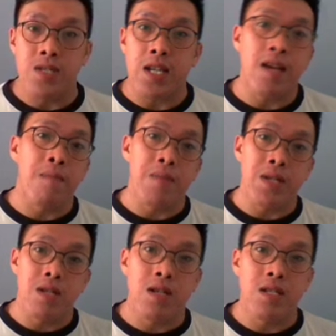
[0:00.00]
setting up
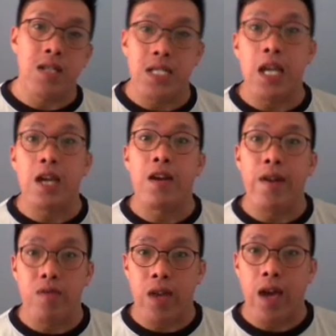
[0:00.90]
business and staying
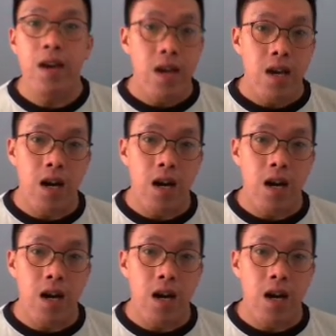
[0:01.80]
around there.